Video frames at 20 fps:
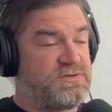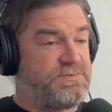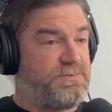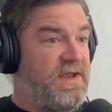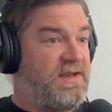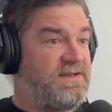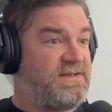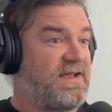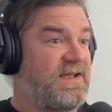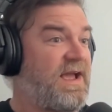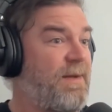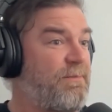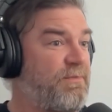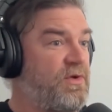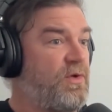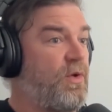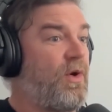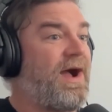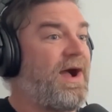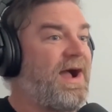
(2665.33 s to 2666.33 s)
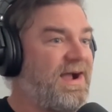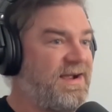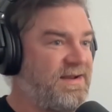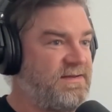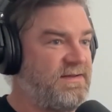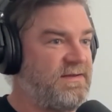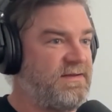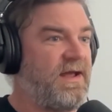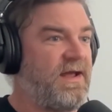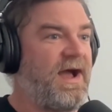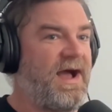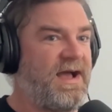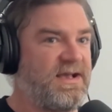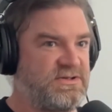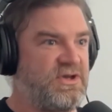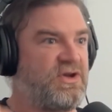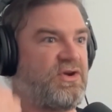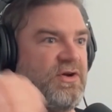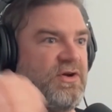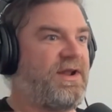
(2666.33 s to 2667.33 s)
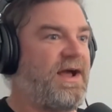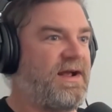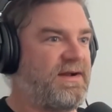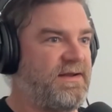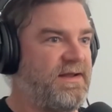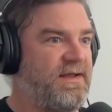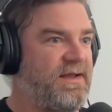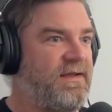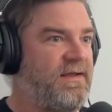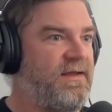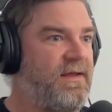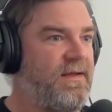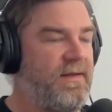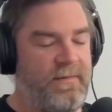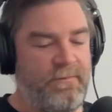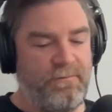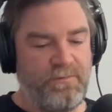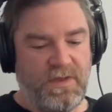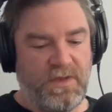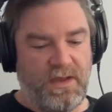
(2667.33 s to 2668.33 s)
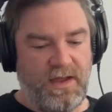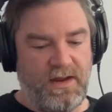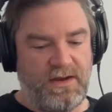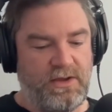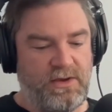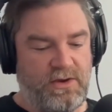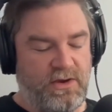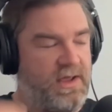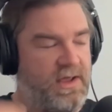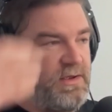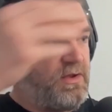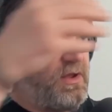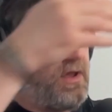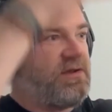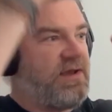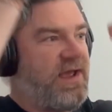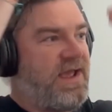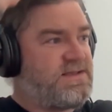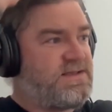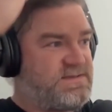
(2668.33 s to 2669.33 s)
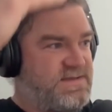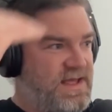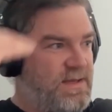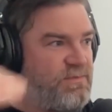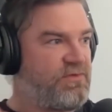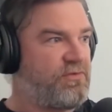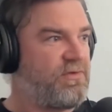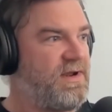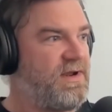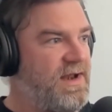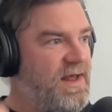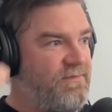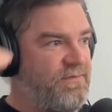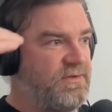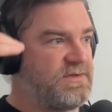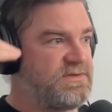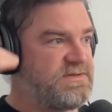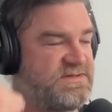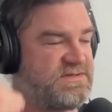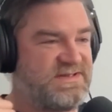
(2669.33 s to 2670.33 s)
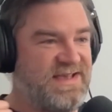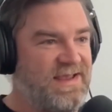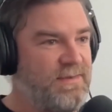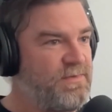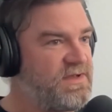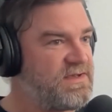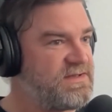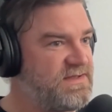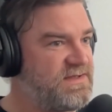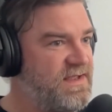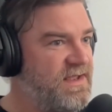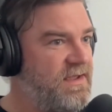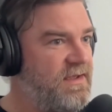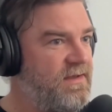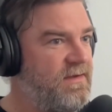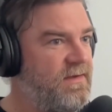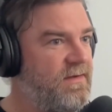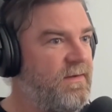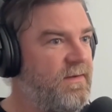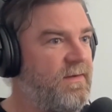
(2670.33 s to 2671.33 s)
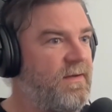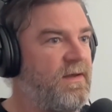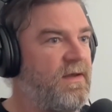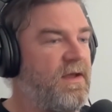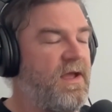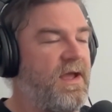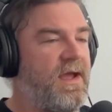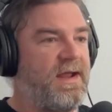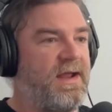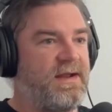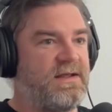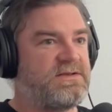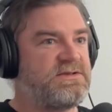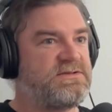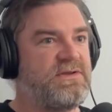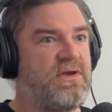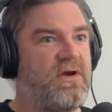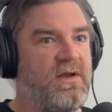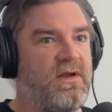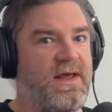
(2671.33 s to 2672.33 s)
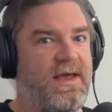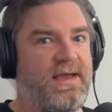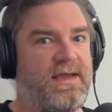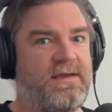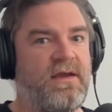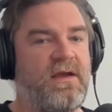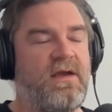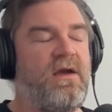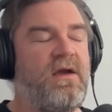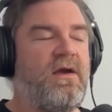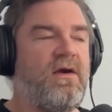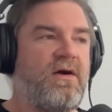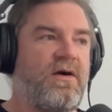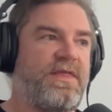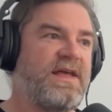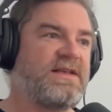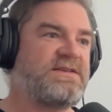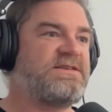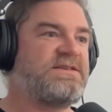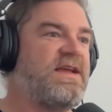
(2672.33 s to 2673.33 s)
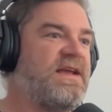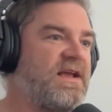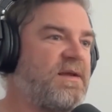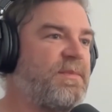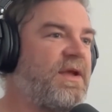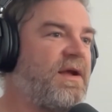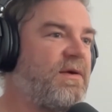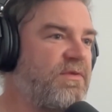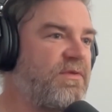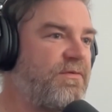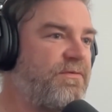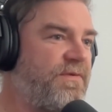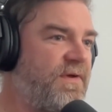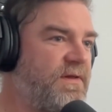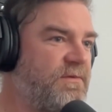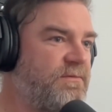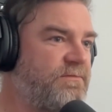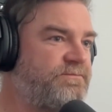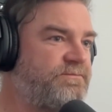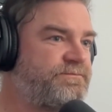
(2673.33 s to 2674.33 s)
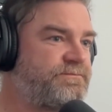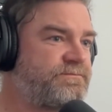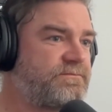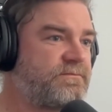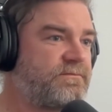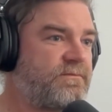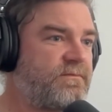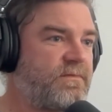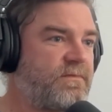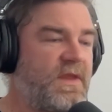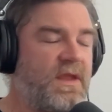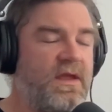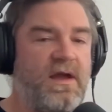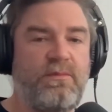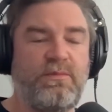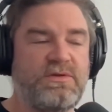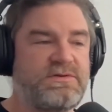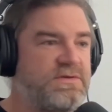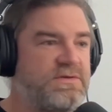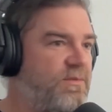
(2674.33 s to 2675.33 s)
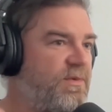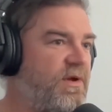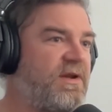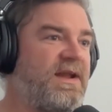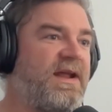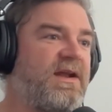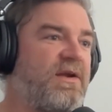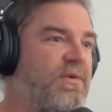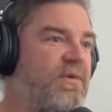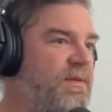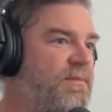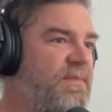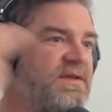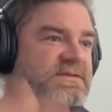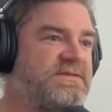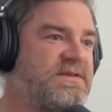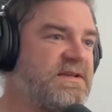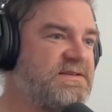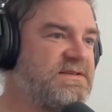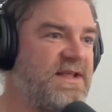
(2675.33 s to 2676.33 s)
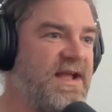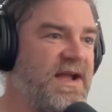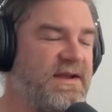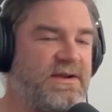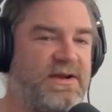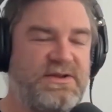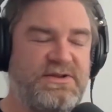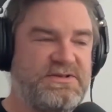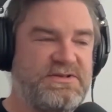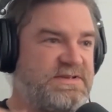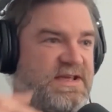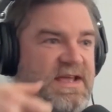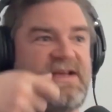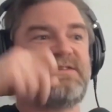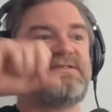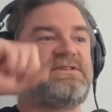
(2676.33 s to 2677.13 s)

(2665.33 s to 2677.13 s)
be DiCaprio acting as a good actor. And he hits them 3 levels seamlessly. And it's not like, oh, that's taking me out of the film. And we'll talk about it later when he misses his line and he just takes the